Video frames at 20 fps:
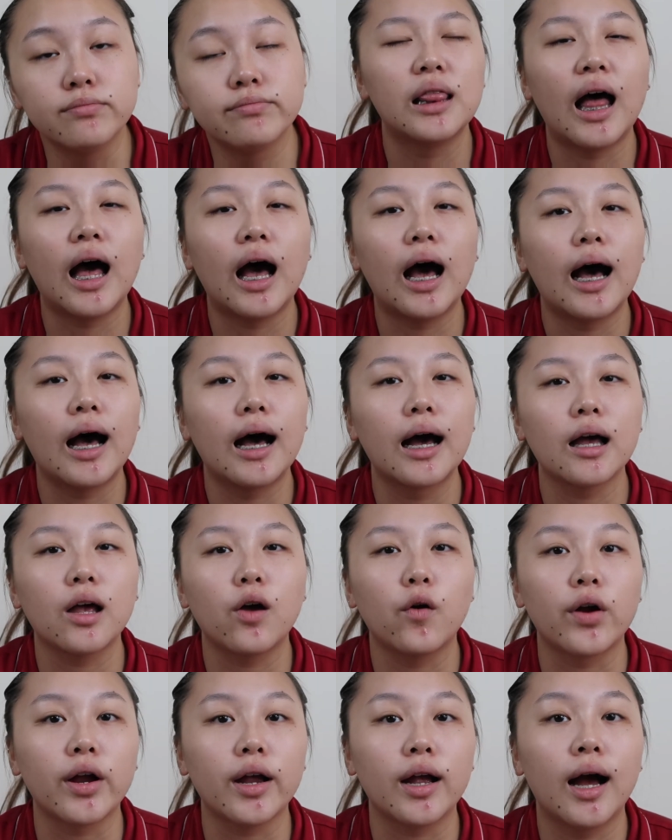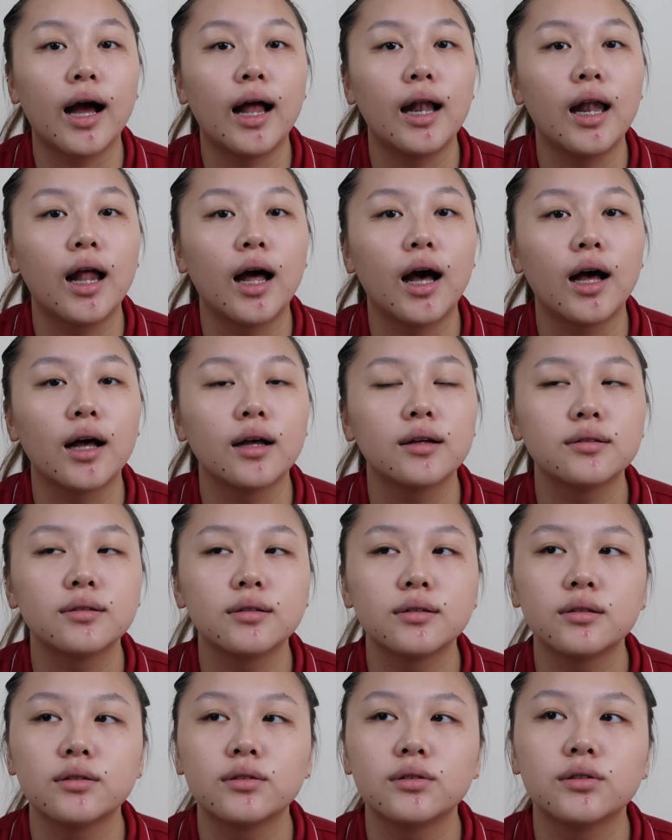Laag or Gala,
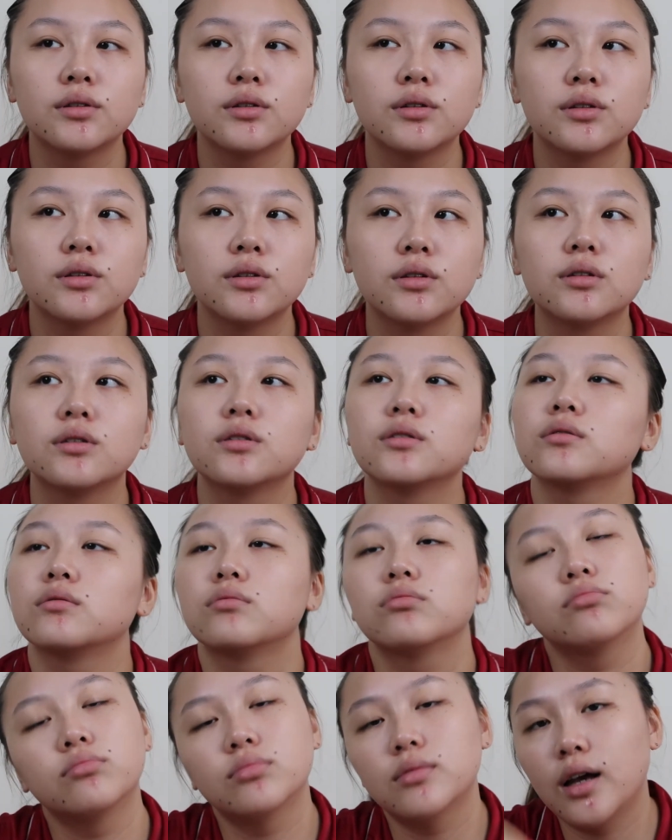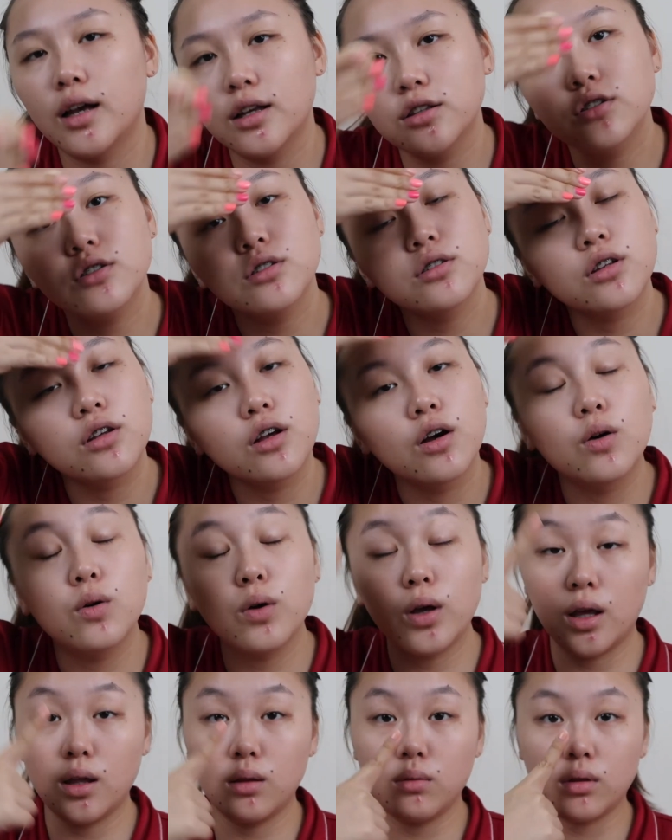I just go
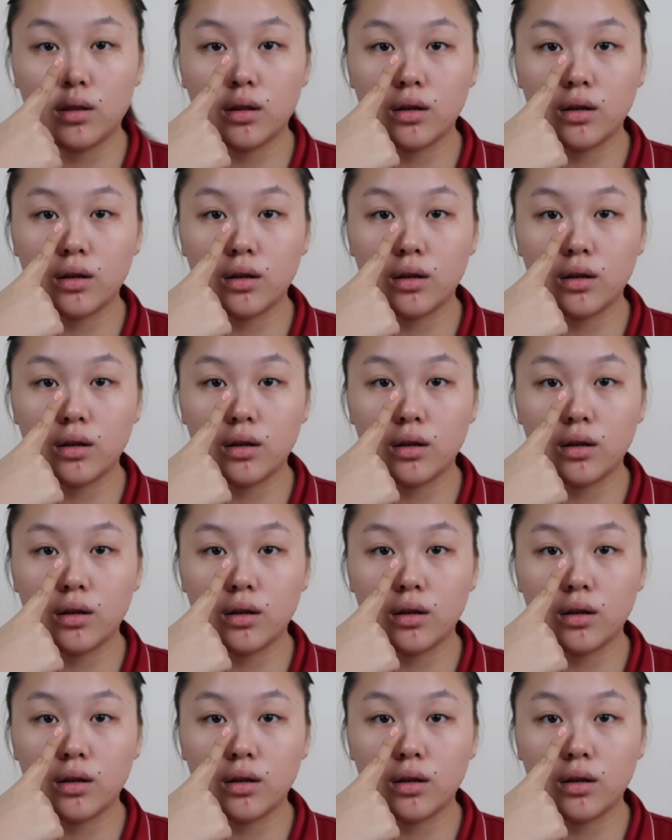in with